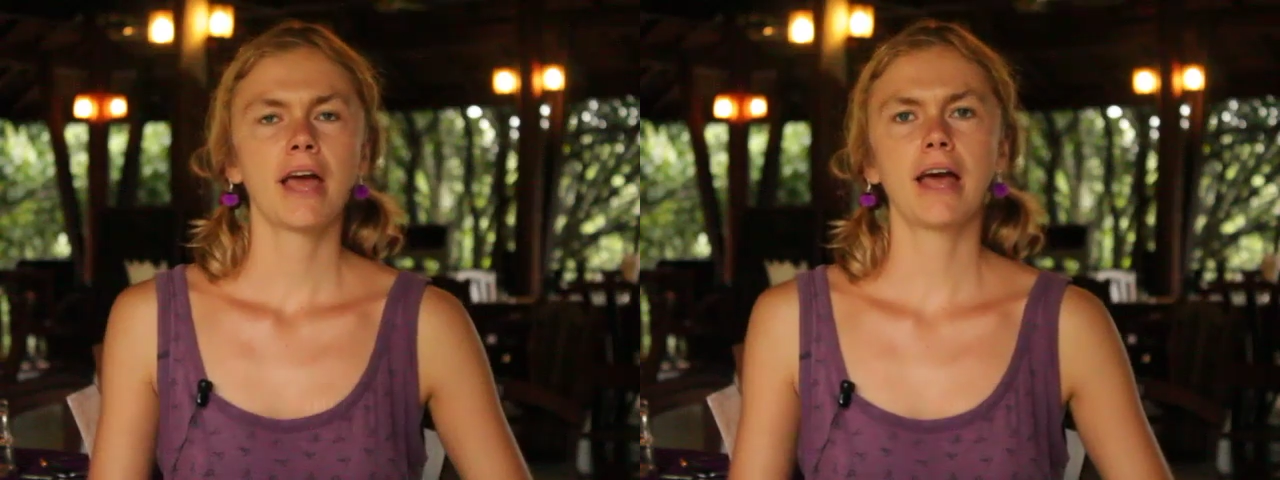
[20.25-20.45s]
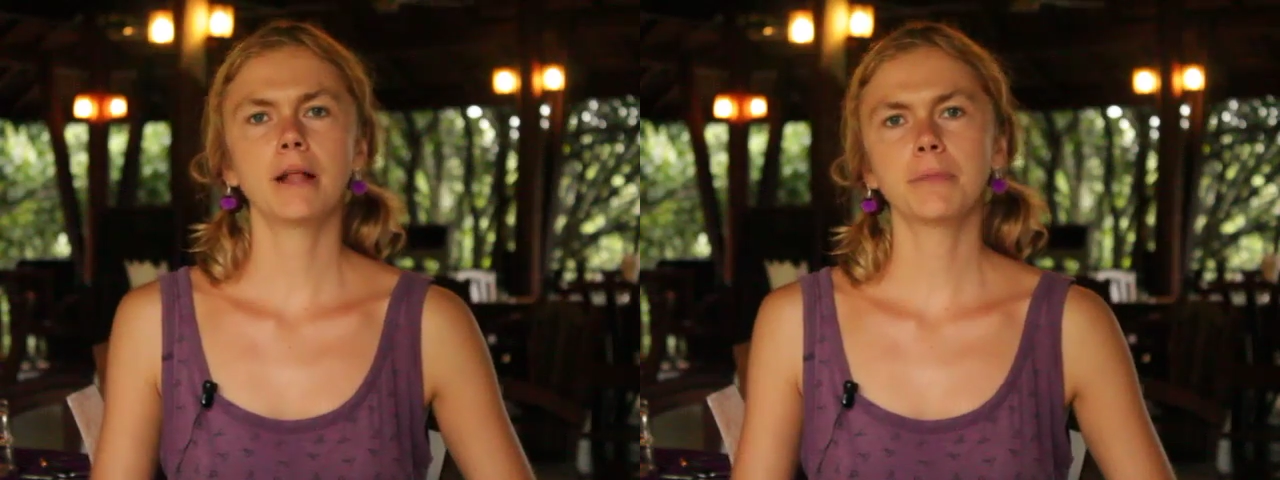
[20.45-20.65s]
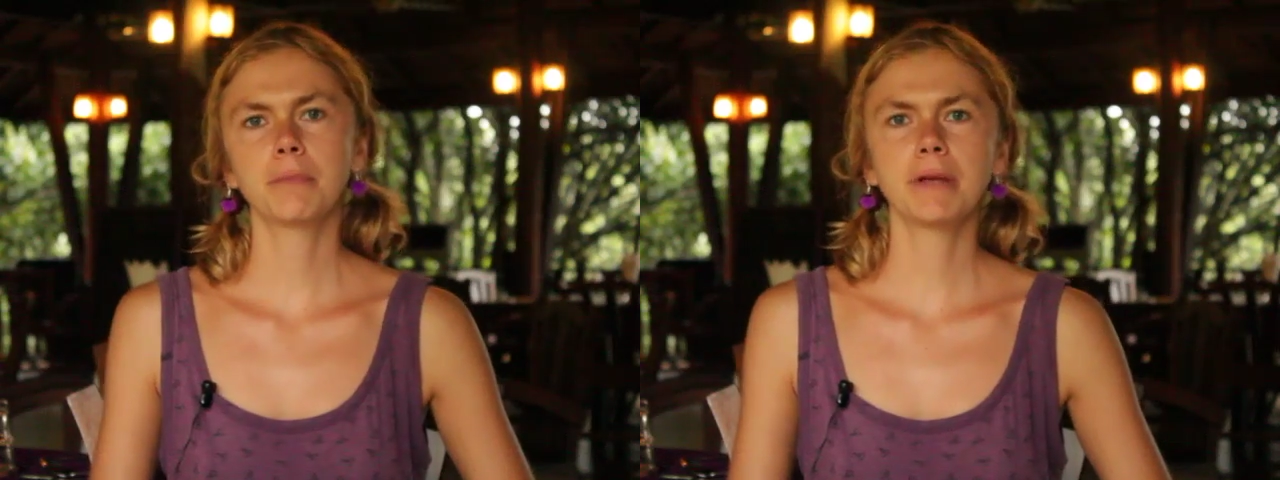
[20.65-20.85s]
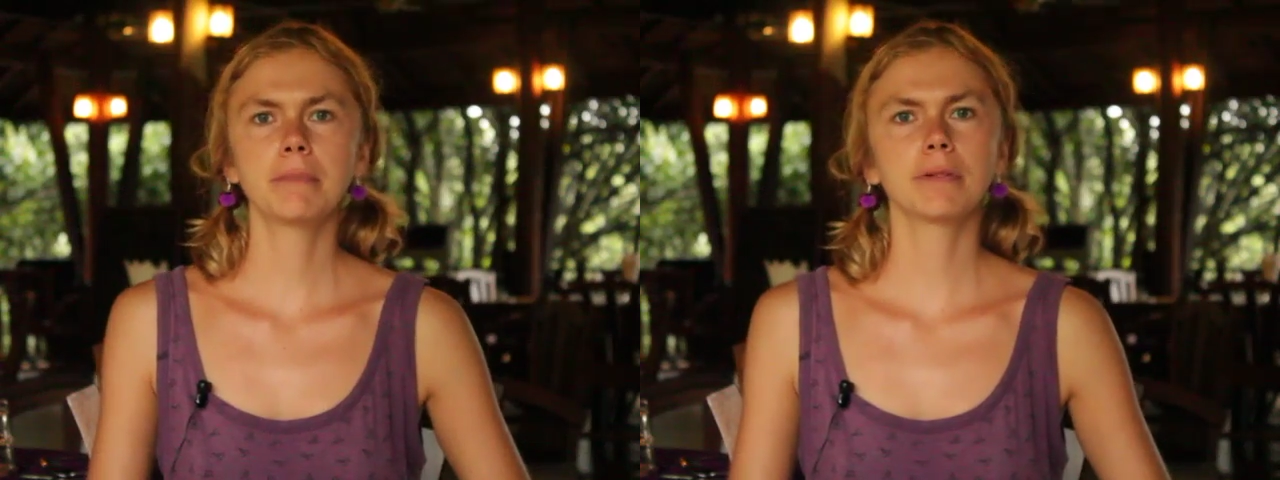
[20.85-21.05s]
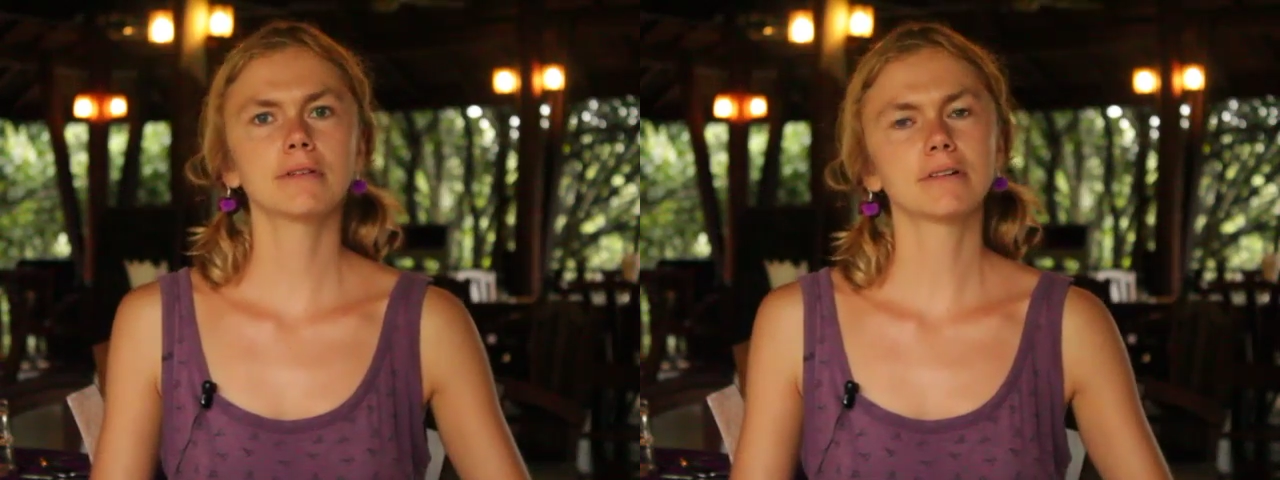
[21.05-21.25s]
help the
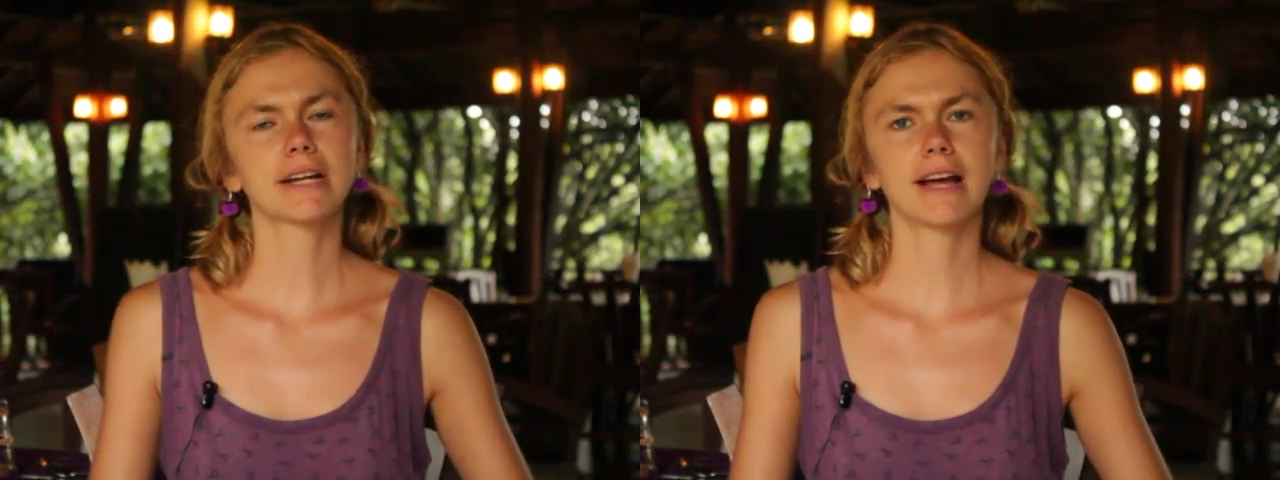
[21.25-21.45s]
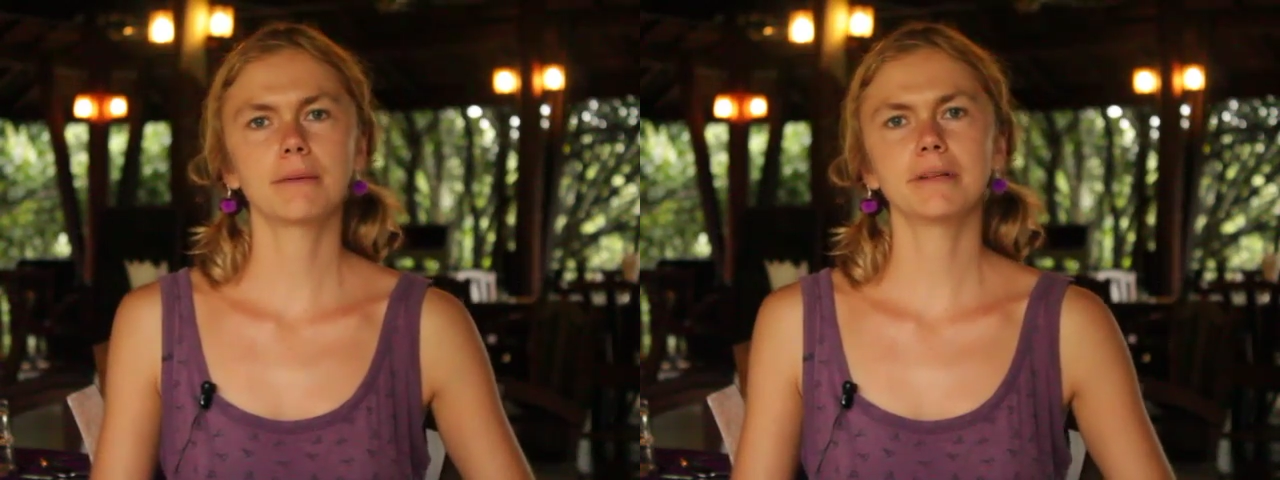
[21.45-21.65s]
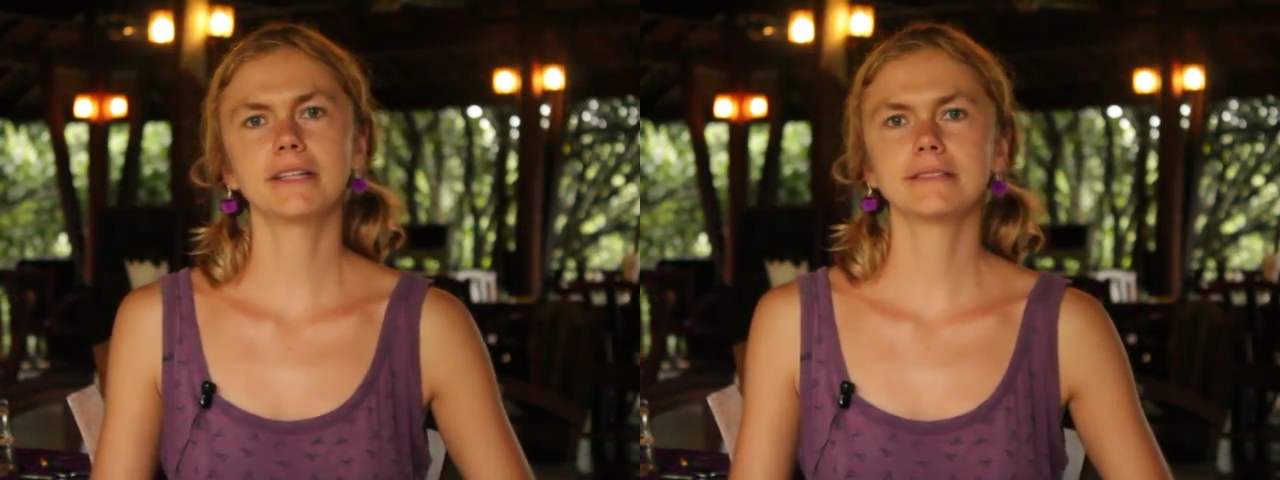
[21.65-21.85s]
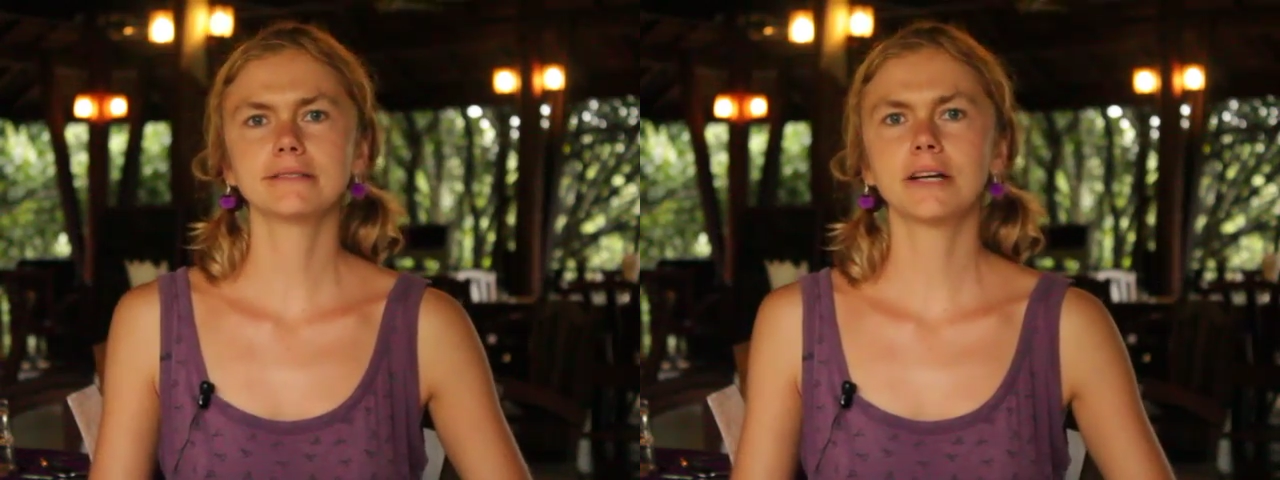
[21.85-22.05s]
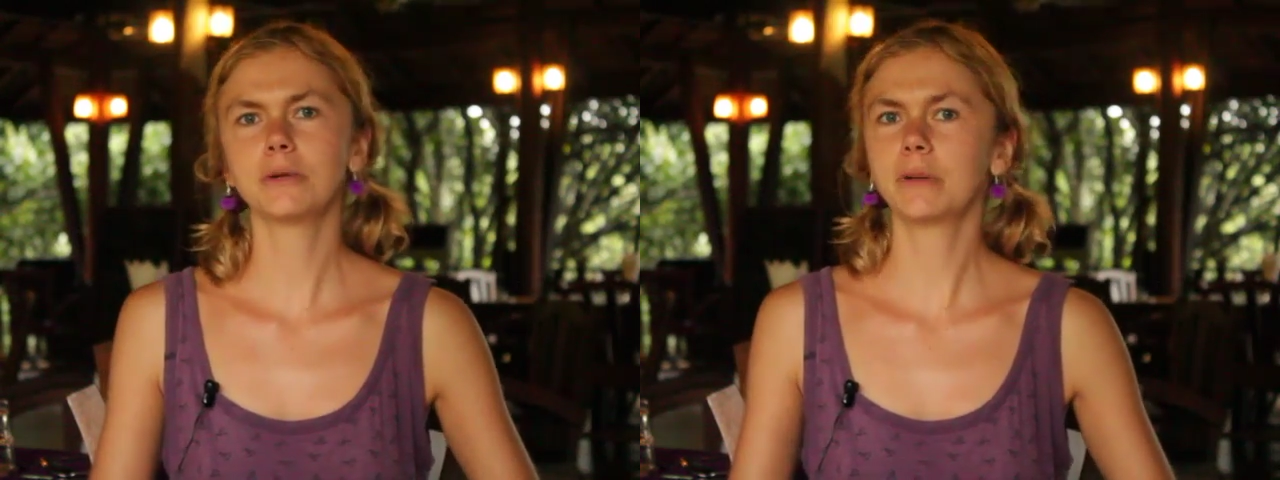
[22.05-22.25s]
people who are coming.
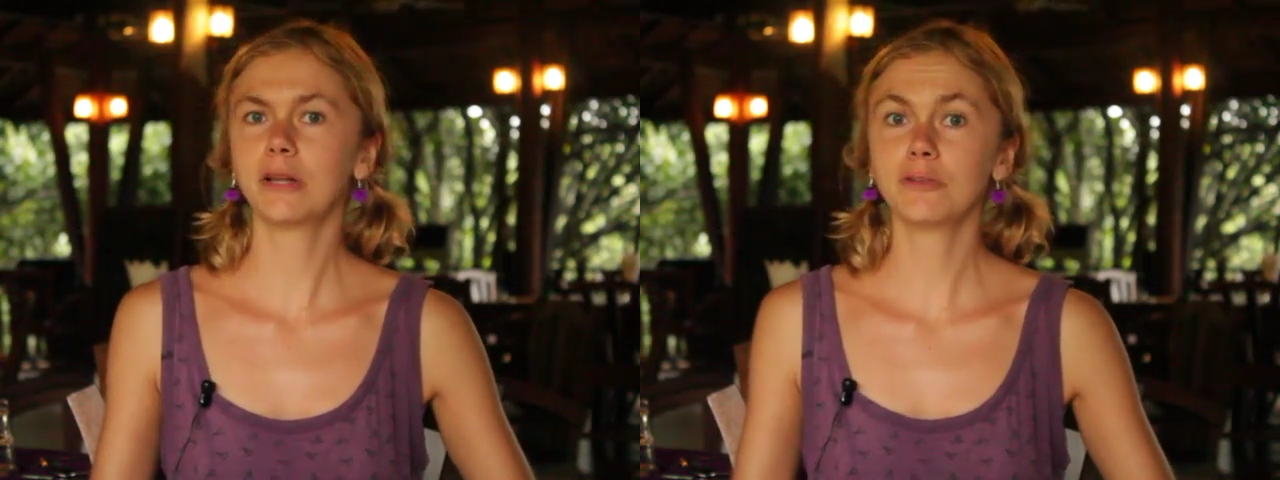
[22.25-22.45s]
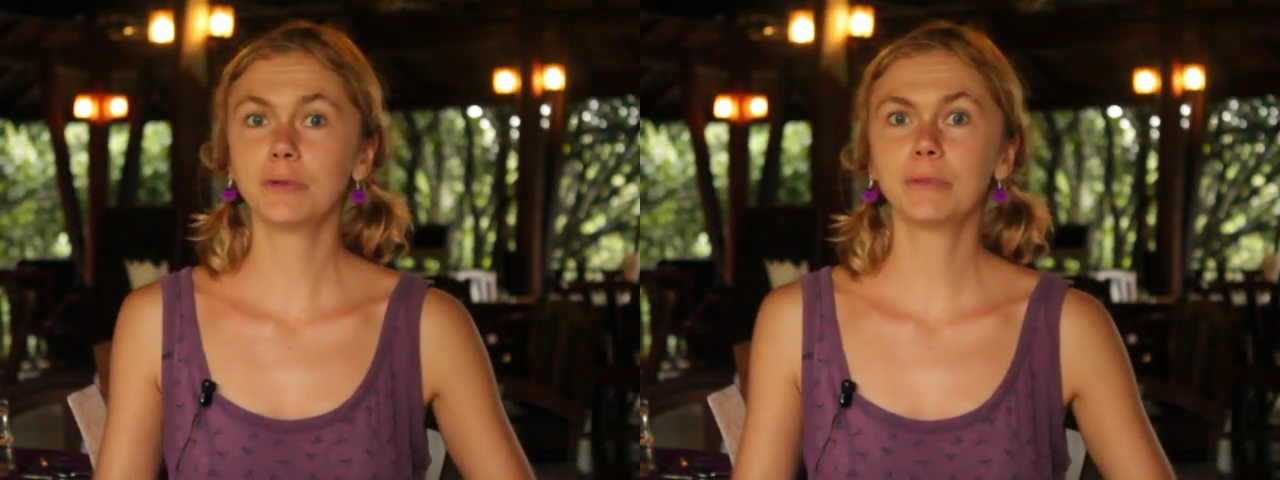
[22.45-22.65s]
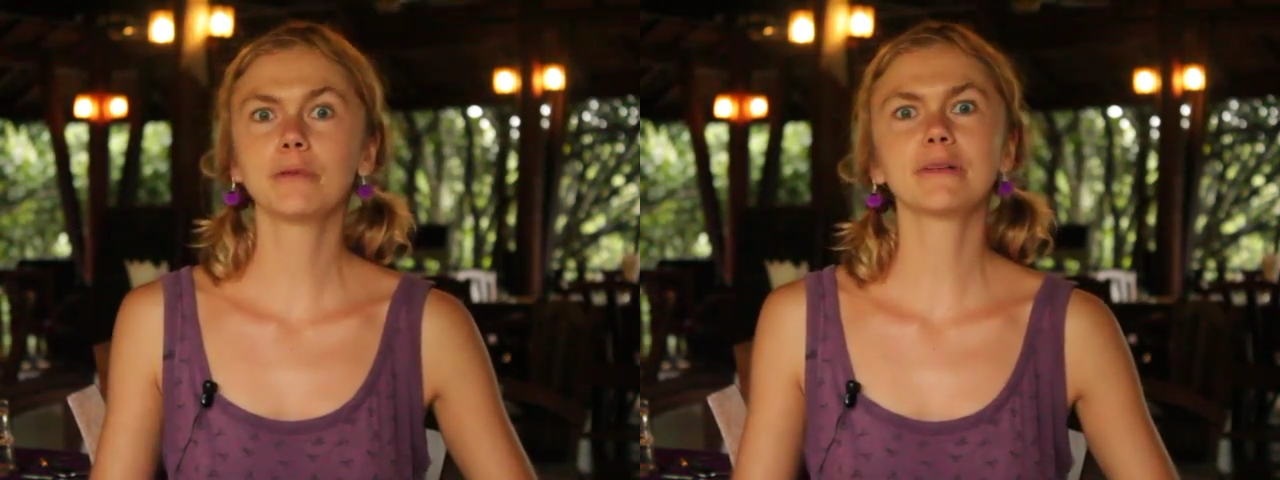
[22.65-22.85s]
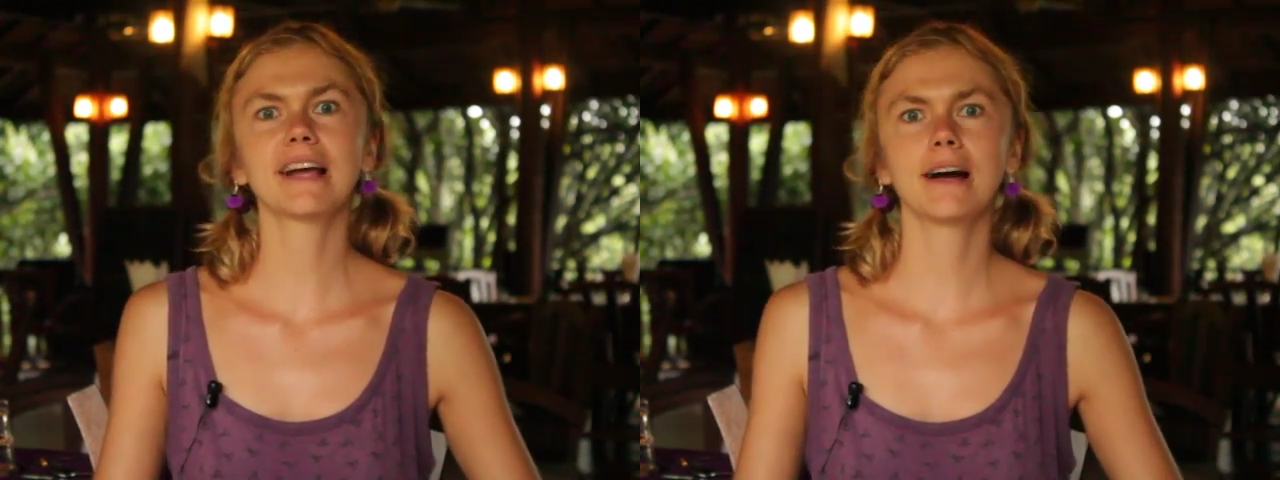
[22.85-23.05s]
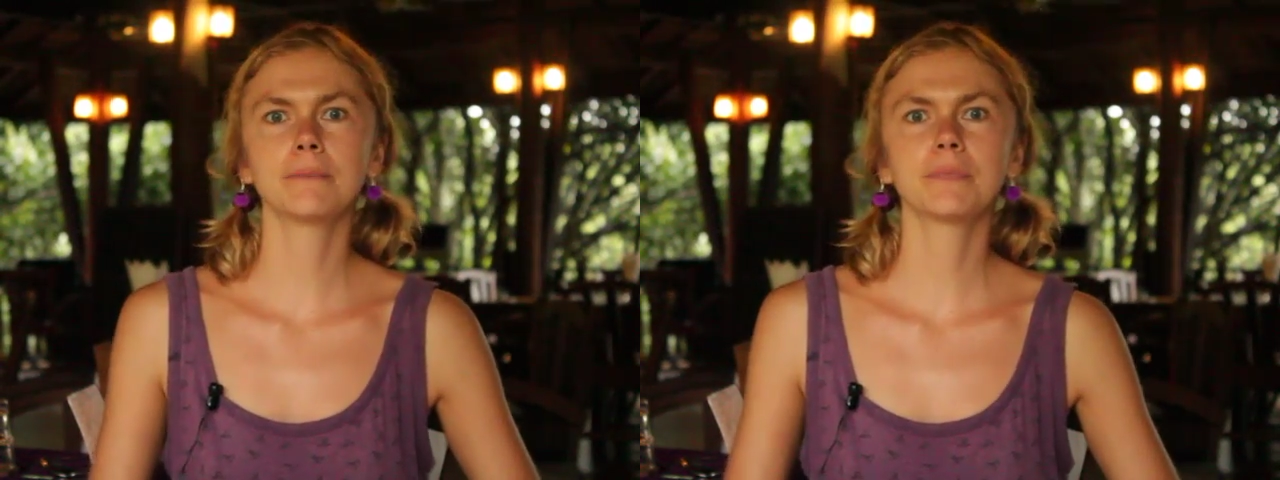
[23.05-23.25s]
I hope a lot of people will
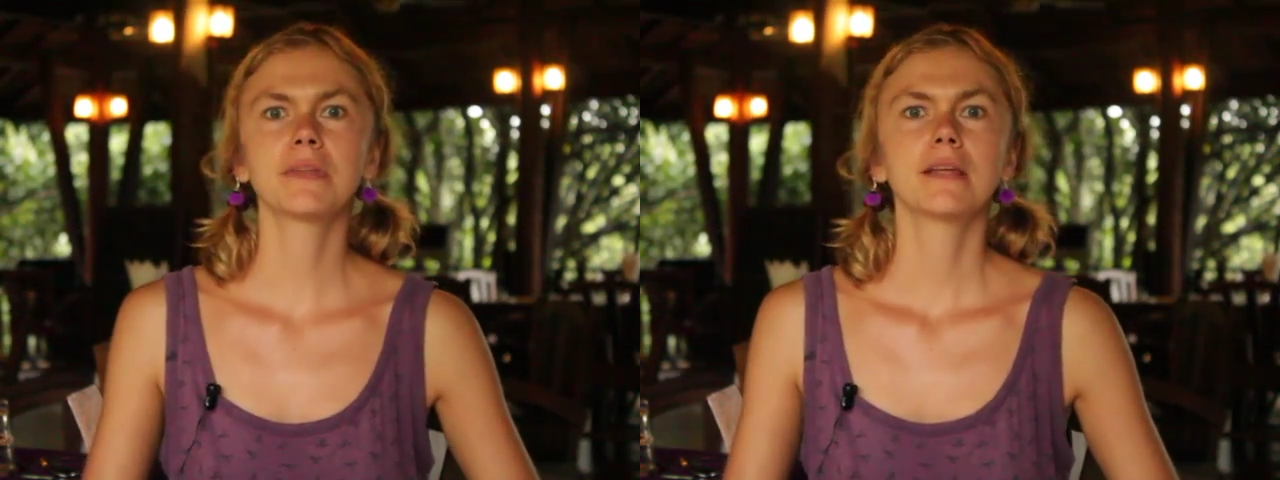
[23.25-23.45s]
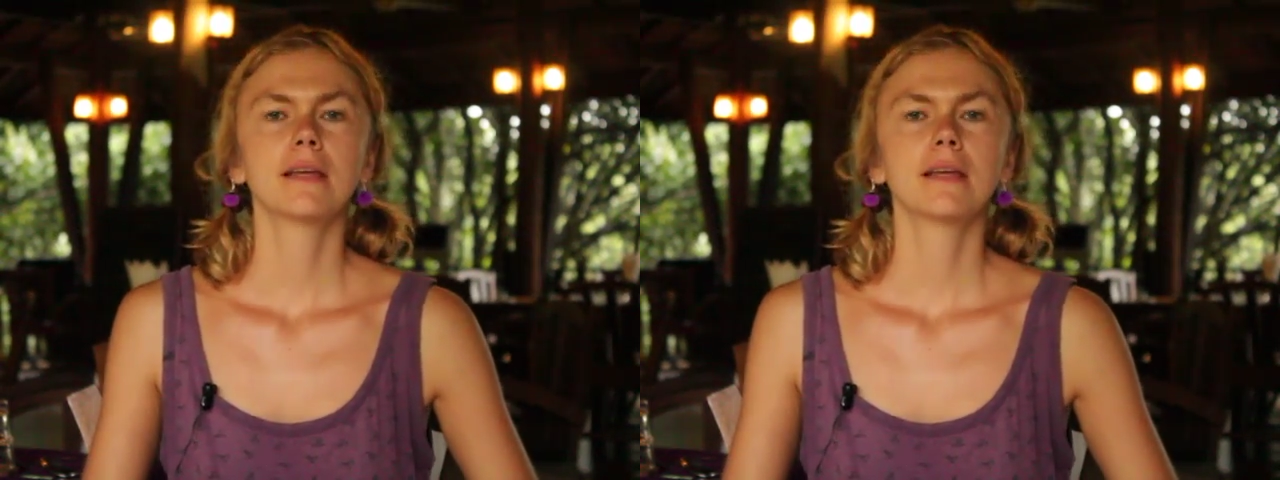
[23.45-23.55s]
come.